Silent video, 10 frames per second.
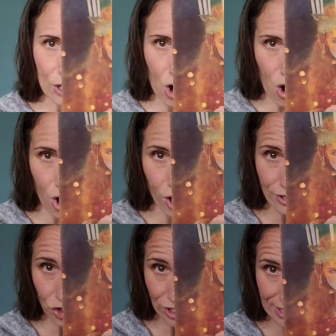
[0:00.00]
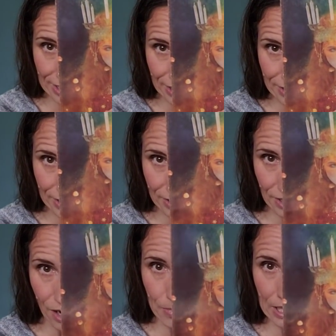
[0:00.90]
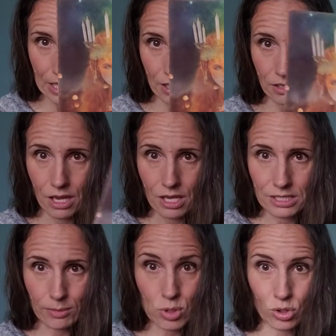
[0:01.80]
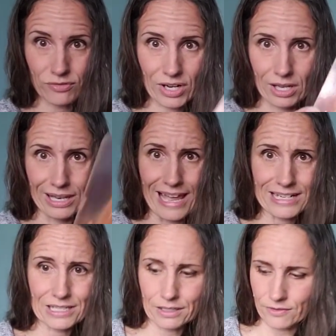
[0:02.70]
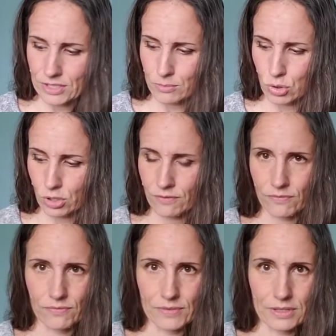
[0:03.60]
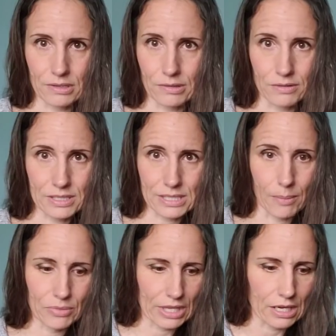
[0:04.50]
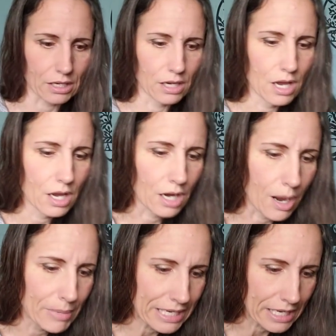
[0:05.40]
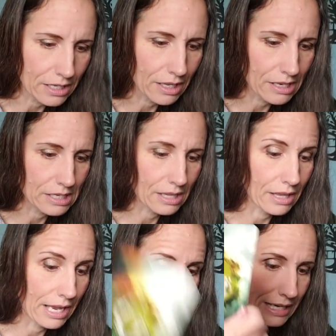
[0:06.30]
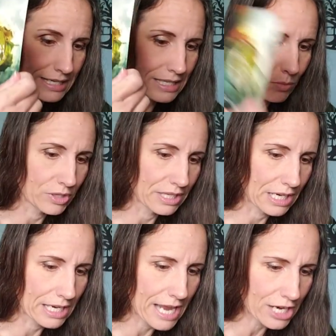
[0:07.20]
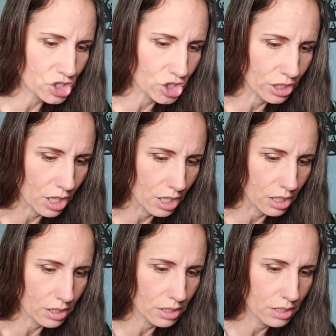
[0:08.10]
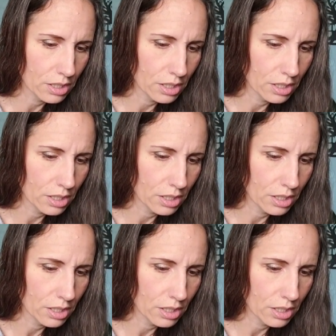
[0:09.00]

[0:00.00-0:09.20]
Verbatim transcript: it consciousness that's coming in? Some sort of a collective, some sort of something coming in. It, like I said, with the connection card,